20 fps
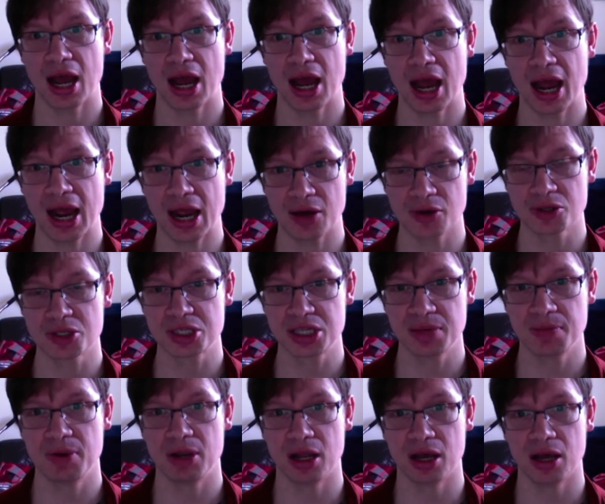how
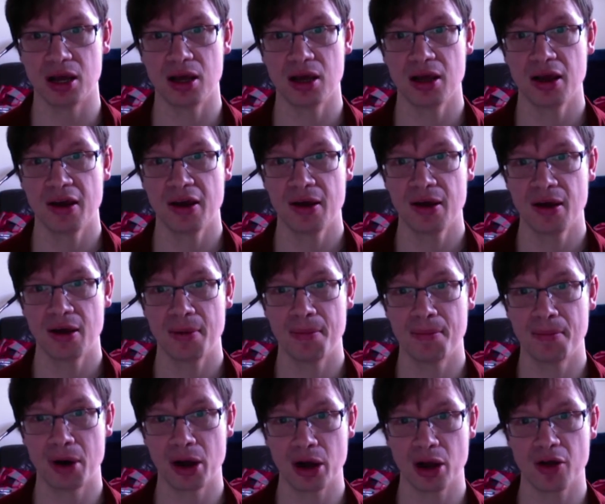similar
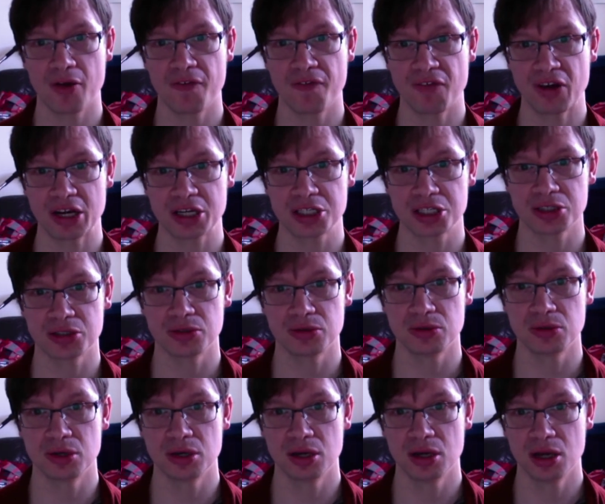
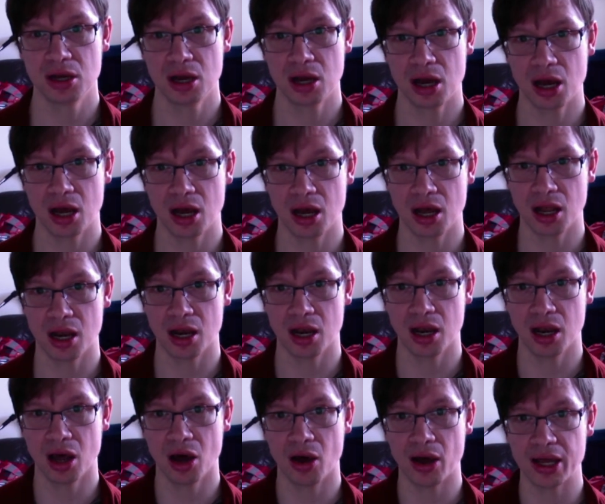myofascial
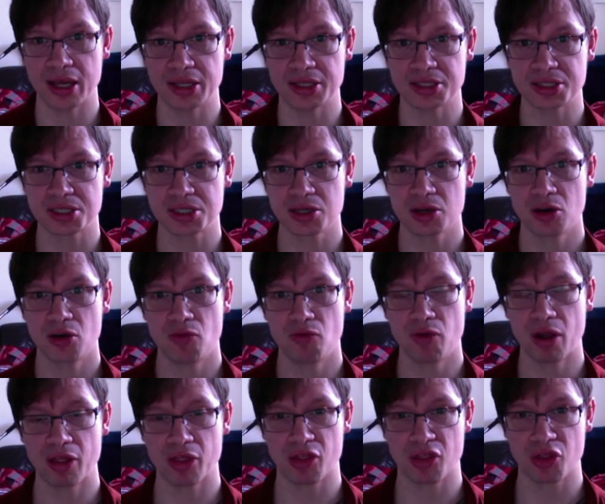lines
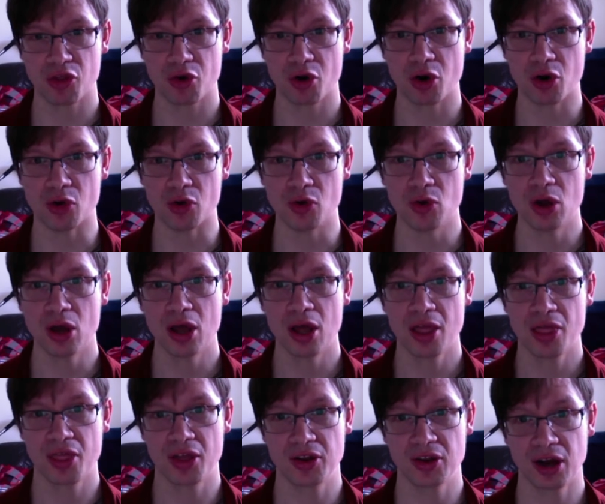run through
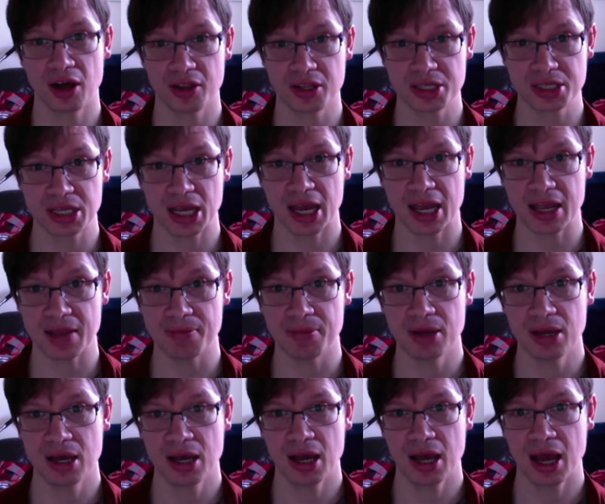that are the same
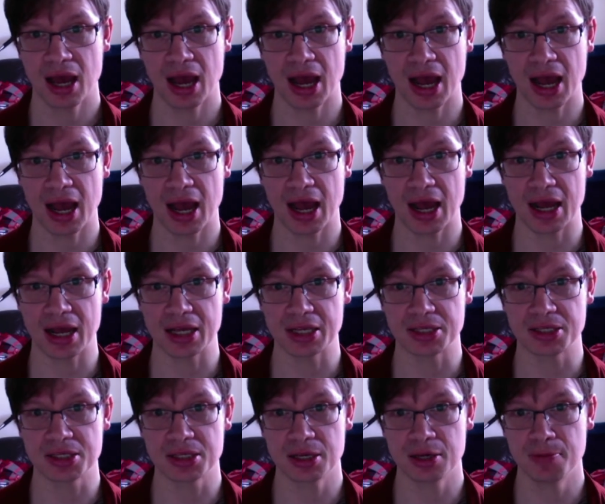
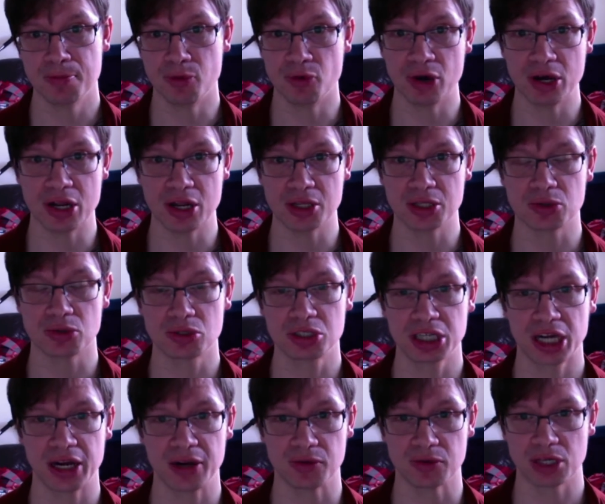as meridians or
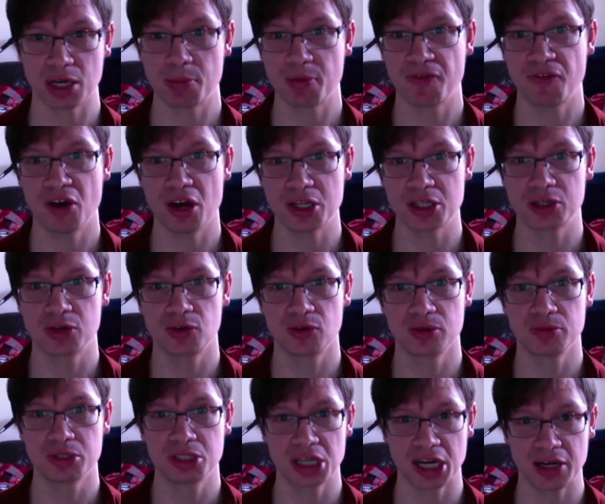channels. I prefer to call
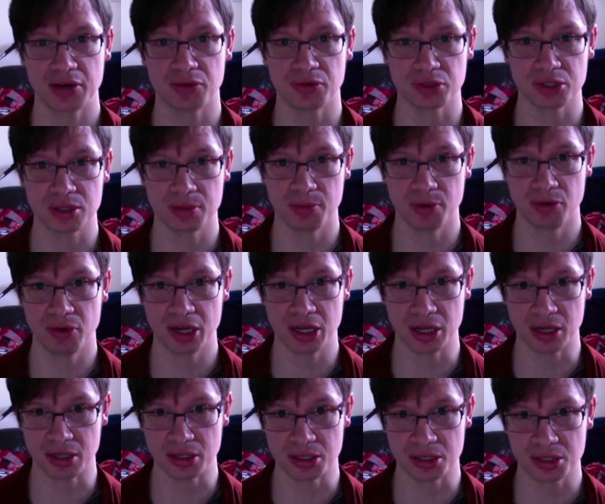them channels than
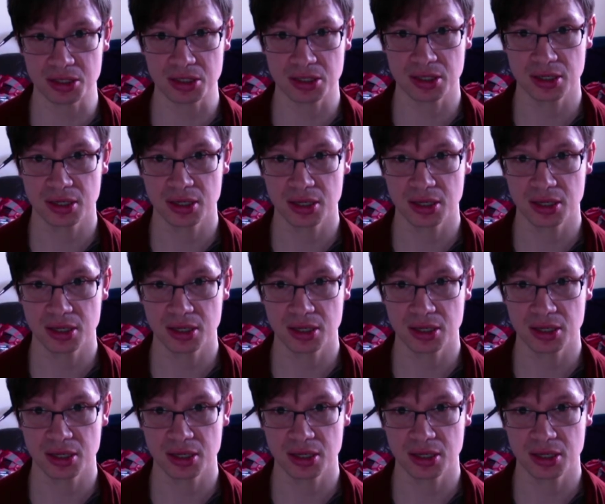meridians,